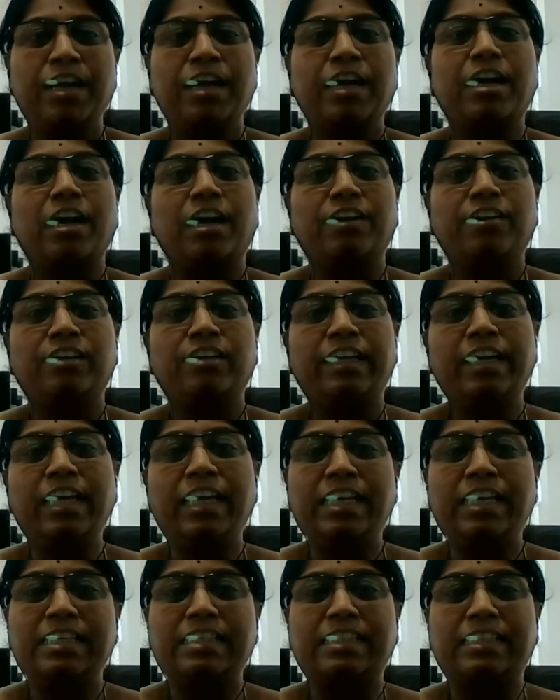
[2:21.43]
Currently,
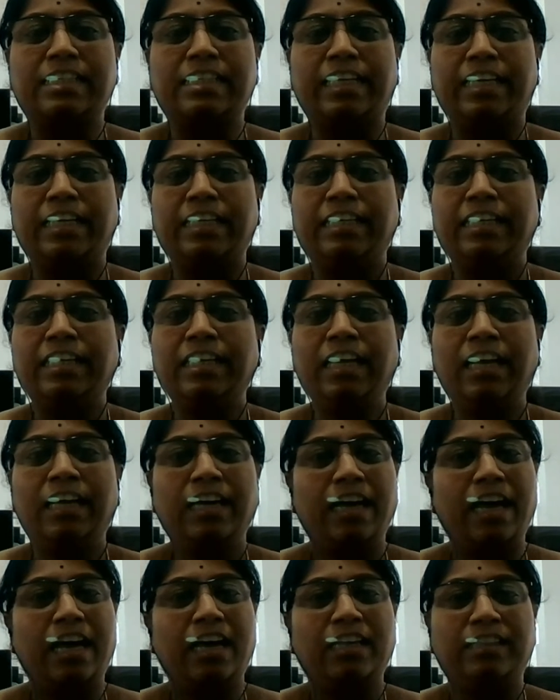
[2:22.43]
he is leading
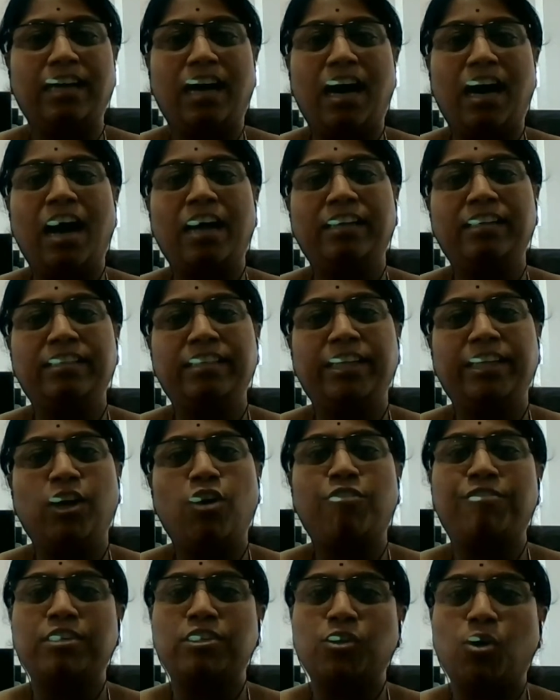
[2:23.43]
the R&D
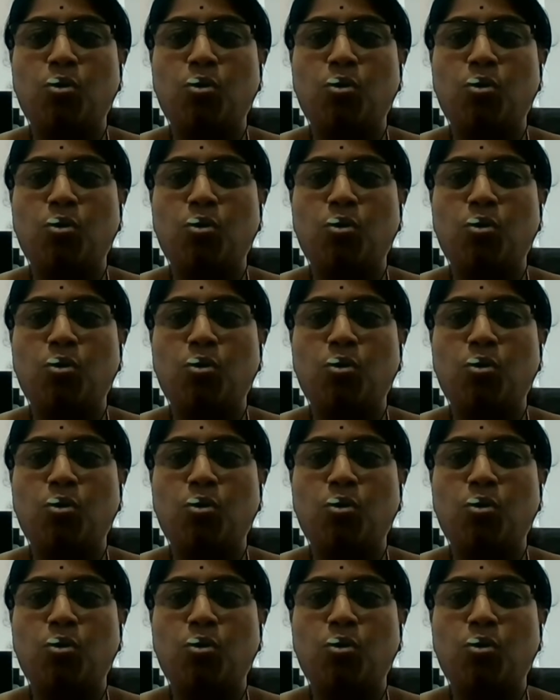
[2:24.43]
of his